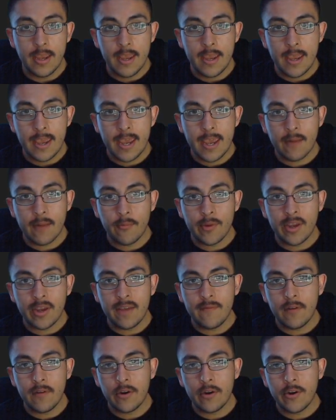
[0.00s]
And we
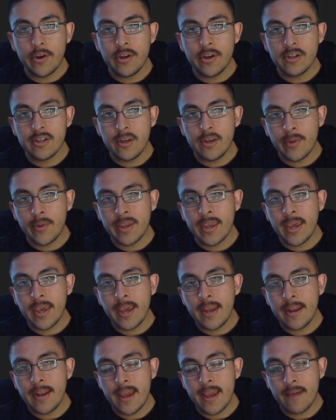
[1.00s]
even learned that we can
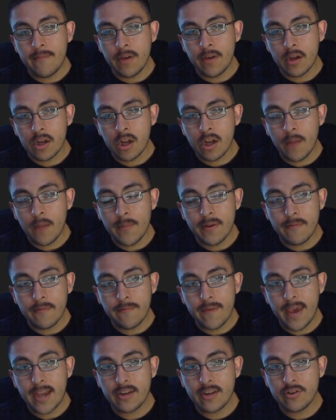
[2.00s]
have common
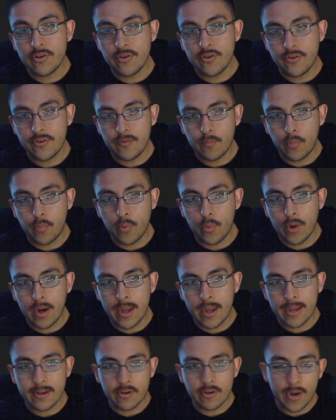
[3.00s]
factors,
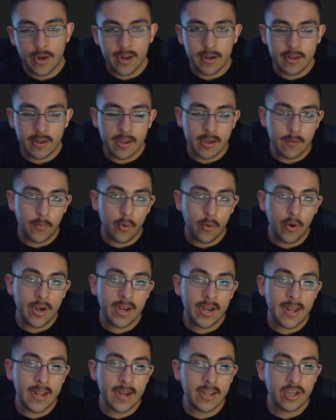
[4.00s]
like directly pointing
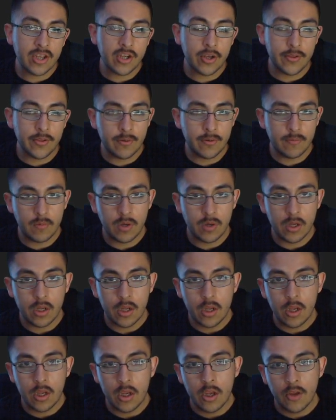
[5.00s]
at each other.
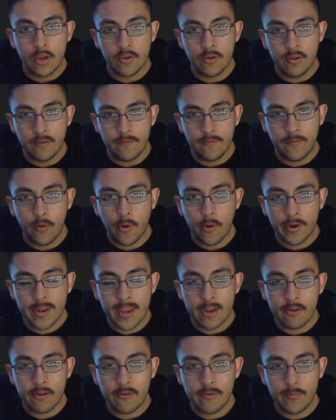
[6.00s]
So the 4 can't
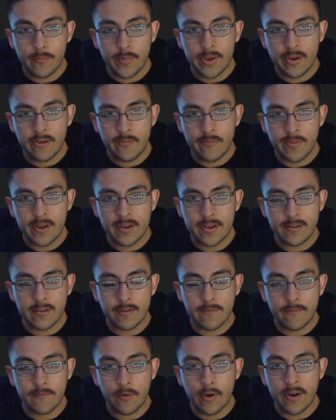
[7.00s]
go up here because the
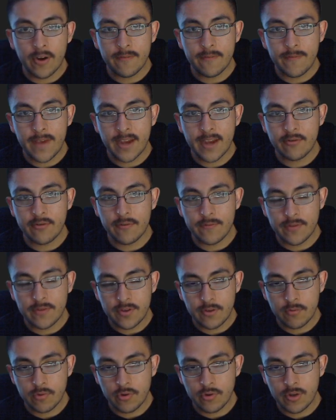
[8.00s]
4 has a factor of 2.
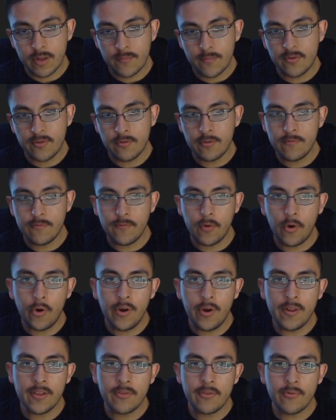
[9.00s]
2 times 2 is 4, and
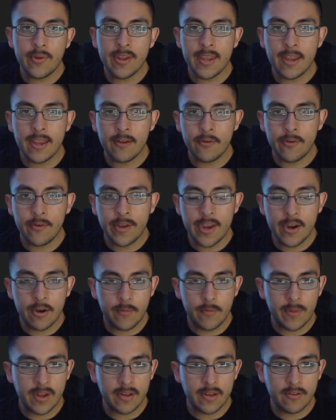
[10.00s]
the 3 can't go here
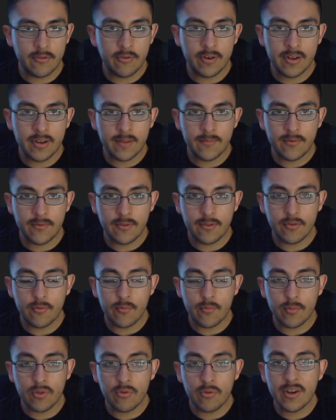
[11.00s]
because 3
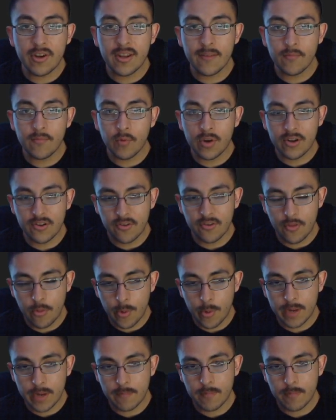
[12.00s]
times 1 is 3.